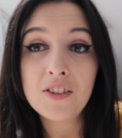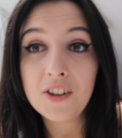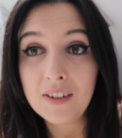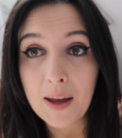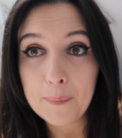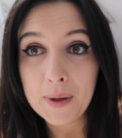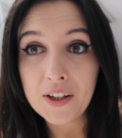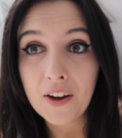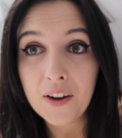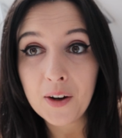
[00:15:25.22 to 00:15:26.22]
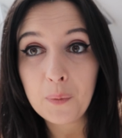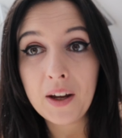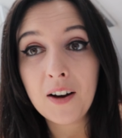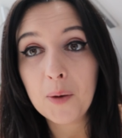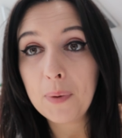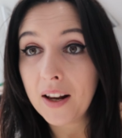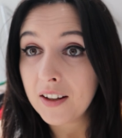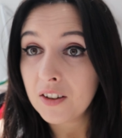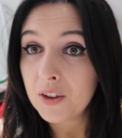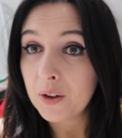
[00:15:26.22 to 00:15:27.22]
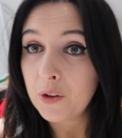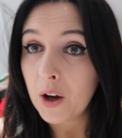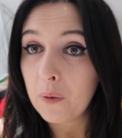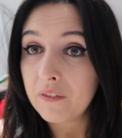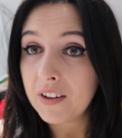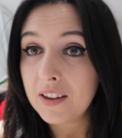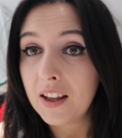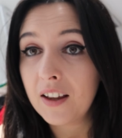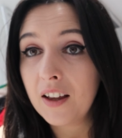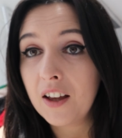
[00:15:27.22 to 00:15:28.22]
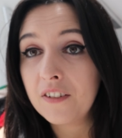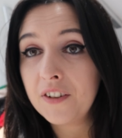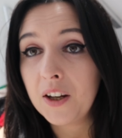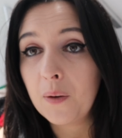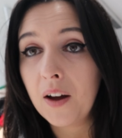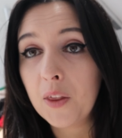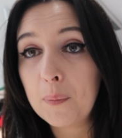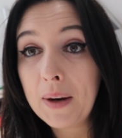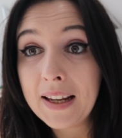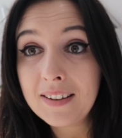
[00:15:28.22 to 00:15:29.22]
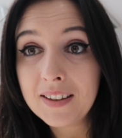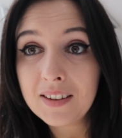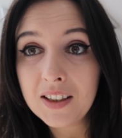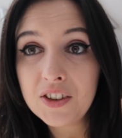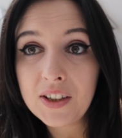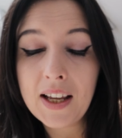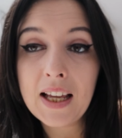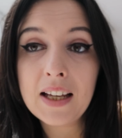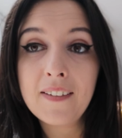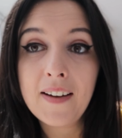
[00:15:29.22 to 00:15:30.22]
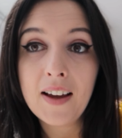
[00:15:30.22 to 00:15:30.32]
do let me know. We are planning to go and visit a few other places this year.